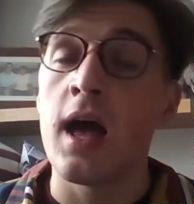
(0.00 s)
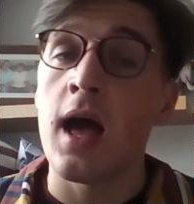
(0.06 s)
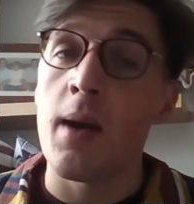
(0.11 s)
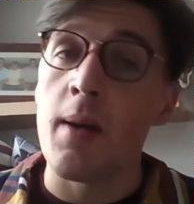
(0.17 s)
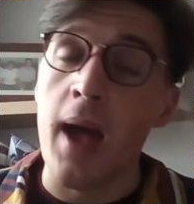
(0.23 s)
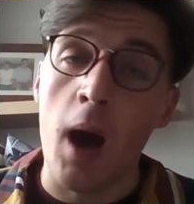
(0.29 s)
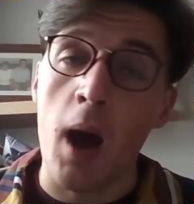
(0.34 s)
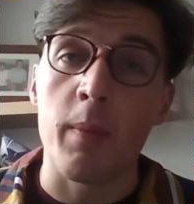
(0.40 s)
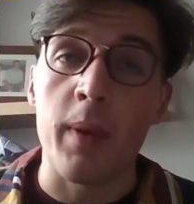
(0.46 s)

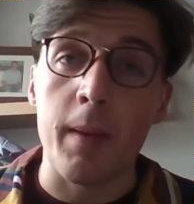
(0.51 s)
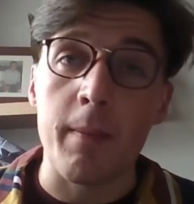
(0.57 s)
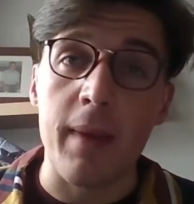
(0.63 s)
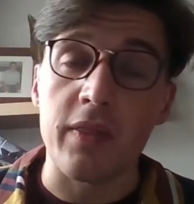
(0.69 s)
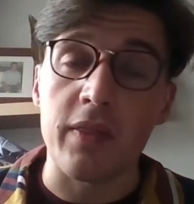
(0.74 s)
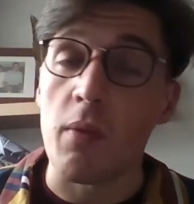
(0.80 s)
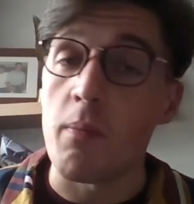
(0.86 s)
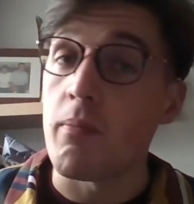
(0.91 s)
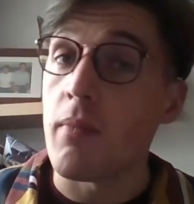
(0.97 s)
helping
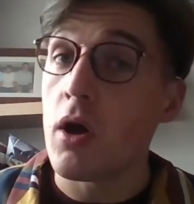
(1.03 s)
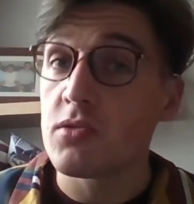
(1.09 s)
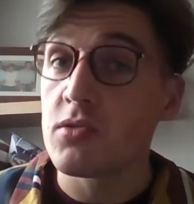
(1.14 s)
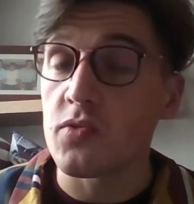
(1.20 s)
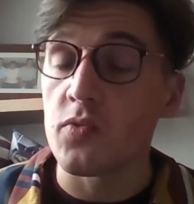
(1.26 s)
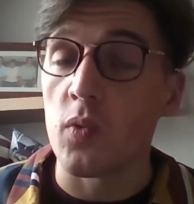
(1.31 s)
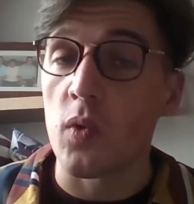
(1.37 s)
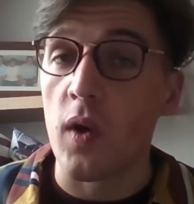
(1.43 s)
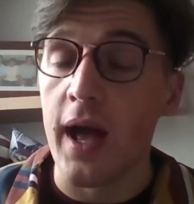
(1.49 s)
make the most
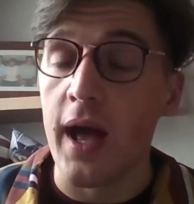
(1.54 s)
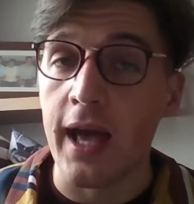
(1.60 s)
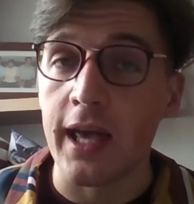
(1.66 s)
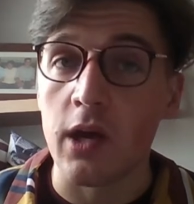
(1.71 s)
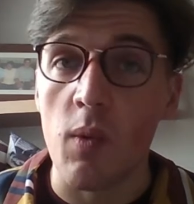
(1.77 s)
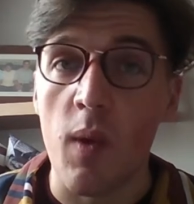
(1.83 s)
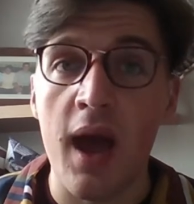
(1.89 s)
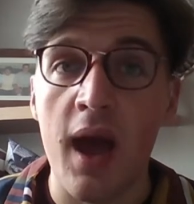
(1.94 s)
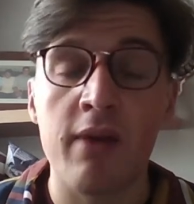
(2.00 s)
of what hair
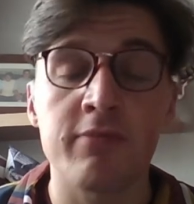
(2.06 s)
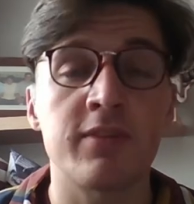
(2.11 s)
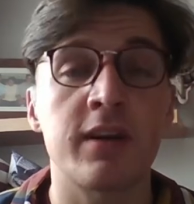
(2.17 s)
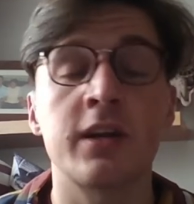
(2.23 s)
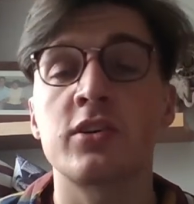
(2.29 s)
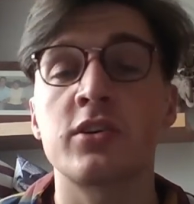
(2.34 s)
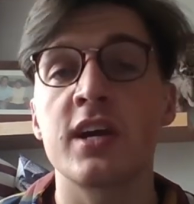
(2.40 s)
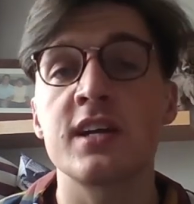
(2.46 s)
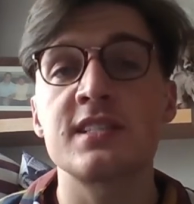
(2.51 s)
you have and
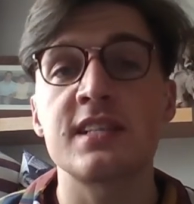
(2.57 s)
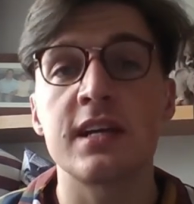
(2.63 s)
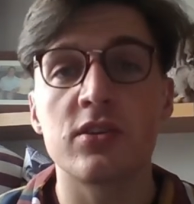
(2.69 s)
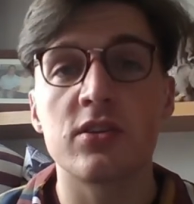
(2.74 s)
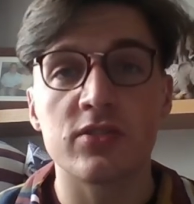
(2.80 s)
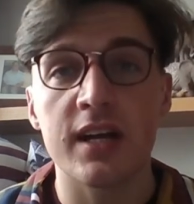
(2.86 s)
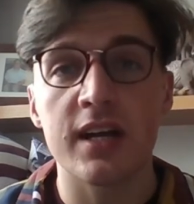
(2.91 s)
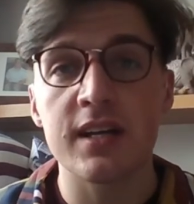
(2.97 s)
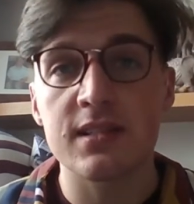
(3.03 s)
creating
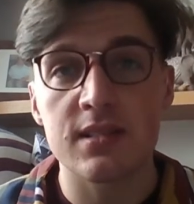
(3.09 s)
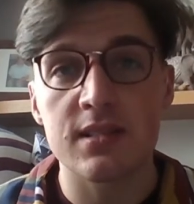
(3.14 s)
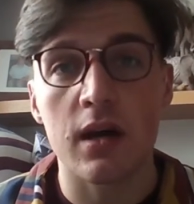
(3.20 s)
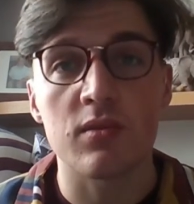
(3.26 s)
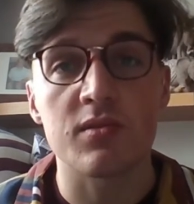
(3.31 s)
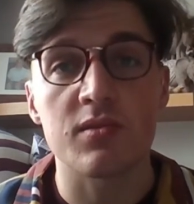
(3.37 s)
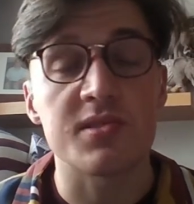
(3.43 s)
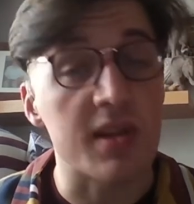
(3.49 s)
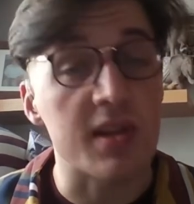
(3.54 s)
great
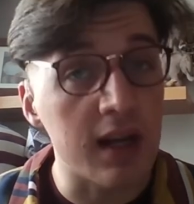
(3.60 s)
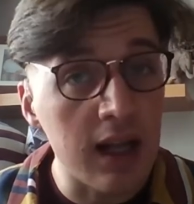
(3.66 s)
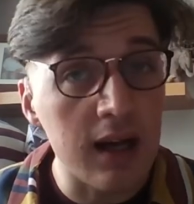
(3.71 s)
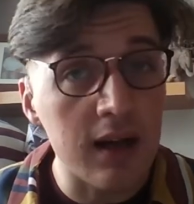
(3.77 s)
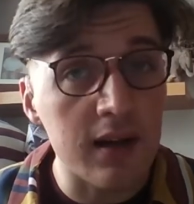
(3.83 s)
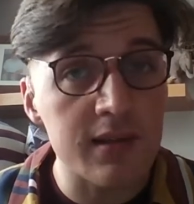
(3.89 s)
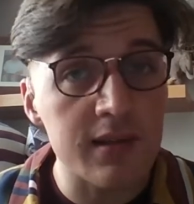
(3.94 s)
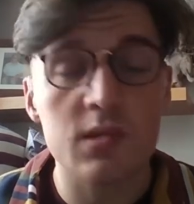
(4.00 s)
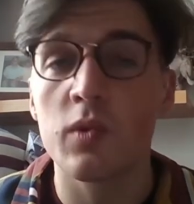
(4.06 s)
styles that
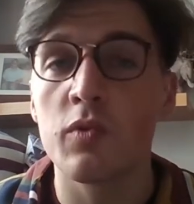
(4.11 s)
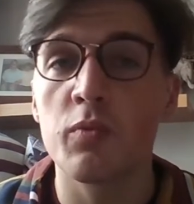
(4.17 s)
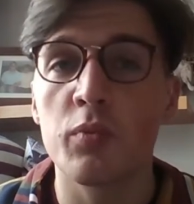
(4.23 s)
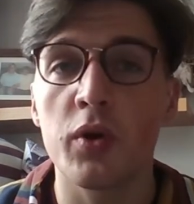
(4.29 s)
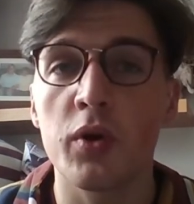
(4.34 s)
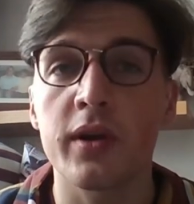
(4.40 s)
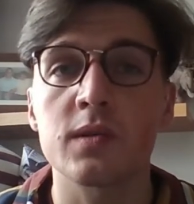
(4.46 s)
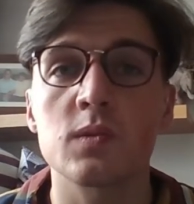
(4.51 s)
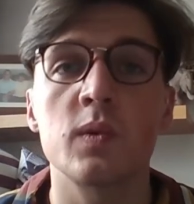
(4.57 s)
last with
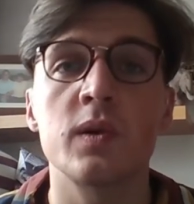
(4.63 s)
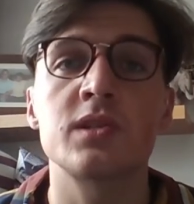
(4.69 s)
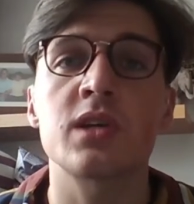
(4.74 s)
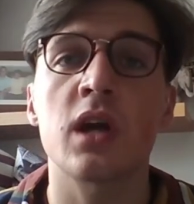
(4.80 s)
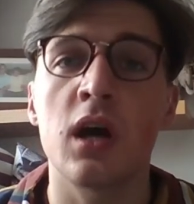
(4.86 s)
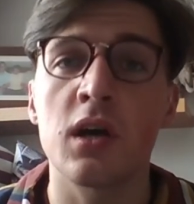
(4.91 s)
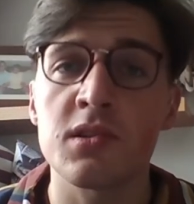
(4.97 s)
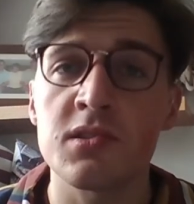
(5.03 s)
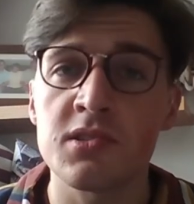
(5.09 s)
products which
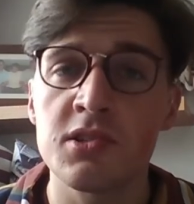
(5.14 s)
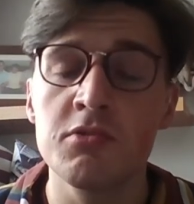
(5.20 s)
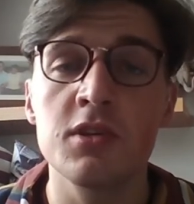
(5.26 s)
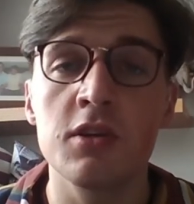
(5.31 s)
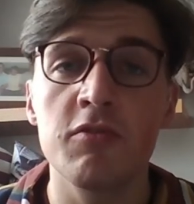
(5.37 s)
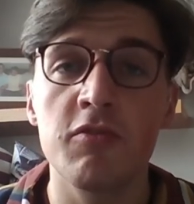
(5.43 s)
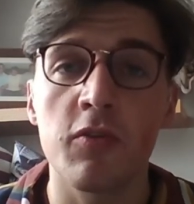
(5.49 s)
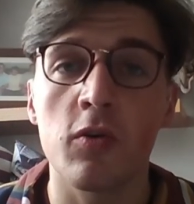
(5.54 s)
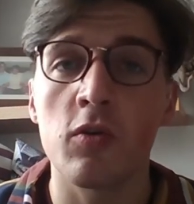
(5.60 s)
are
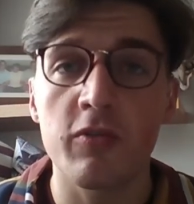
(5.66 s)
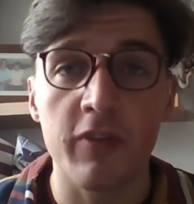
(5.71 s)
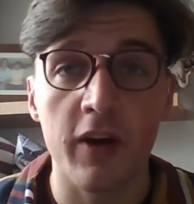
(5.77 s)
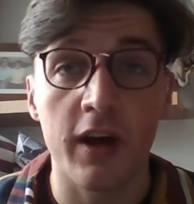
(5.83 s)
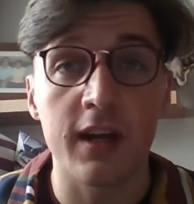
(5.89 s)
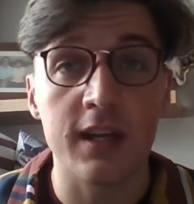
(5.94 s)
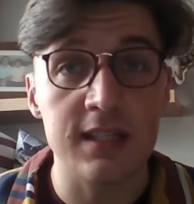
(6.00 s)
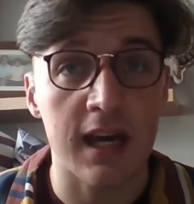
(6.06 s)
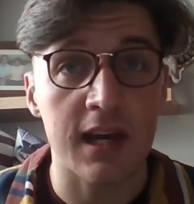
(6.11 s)
suited for
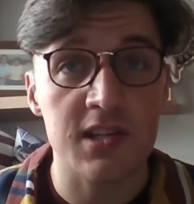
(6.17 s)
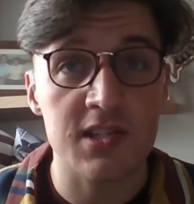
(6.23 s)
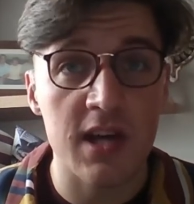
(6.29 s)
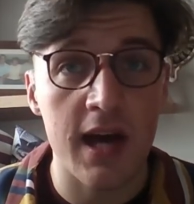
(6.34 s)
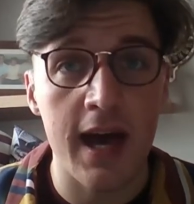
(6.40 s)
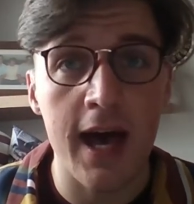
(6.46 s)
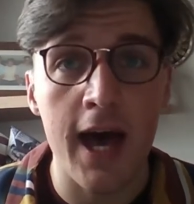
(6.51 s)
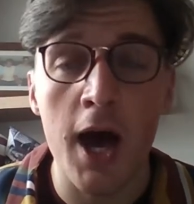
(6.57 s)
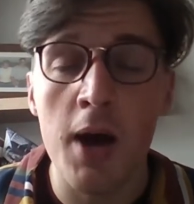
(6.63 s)
finer texture
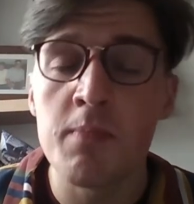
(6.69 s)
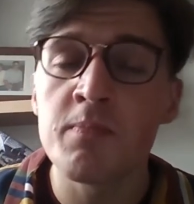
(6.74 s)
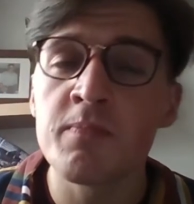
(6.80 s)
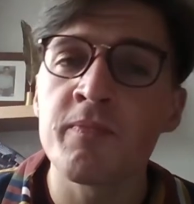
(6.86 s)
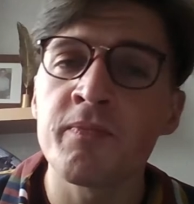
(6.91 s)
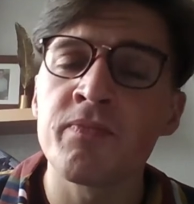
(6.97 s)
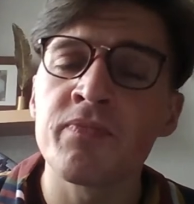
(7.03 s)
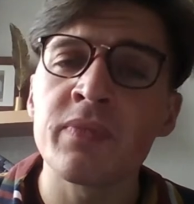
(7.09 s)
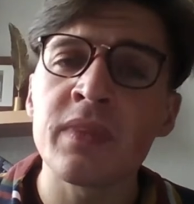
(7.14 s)
hair.
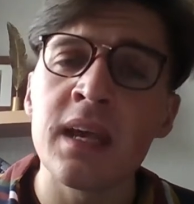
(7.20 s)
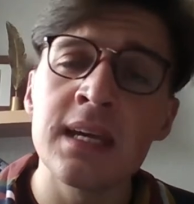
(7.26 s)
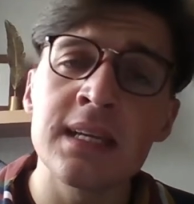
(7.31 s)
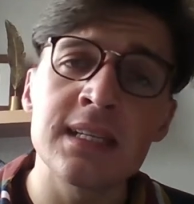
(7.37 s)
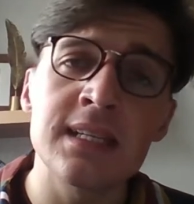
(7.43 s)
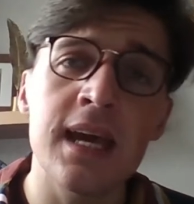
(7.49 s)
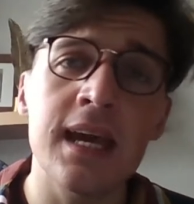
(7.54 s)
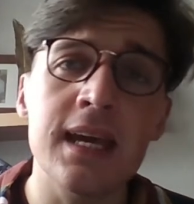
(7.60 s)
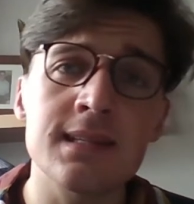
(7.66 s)

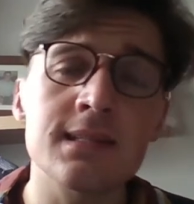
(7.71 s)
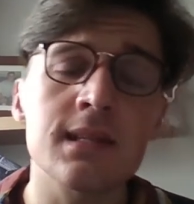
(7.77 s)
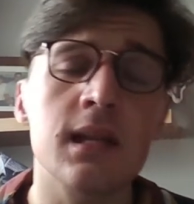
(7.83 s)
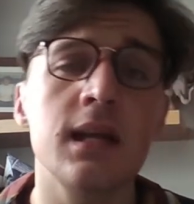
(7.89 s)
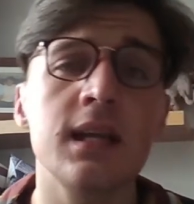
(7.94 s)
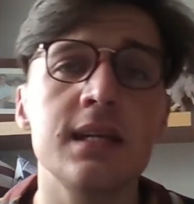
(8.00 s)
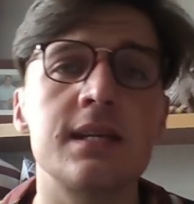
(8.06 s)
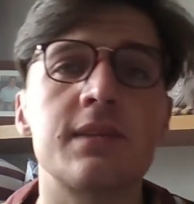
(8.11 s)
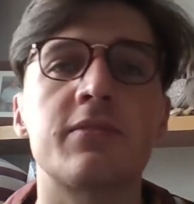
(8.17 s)
Today it's
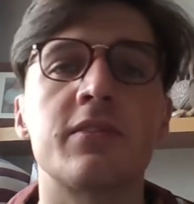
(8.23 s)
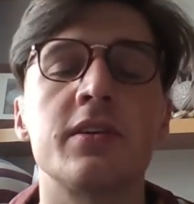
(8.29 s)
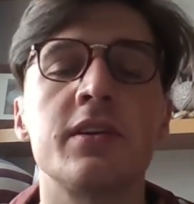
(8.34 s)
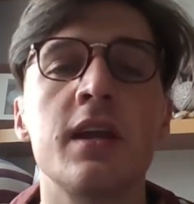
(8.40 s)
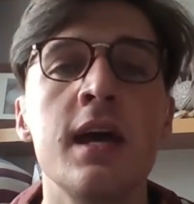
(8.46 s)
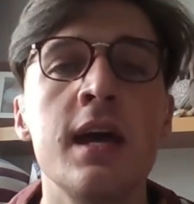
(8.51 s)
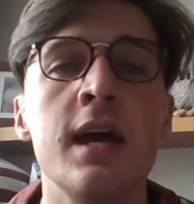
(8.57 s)
slightly different,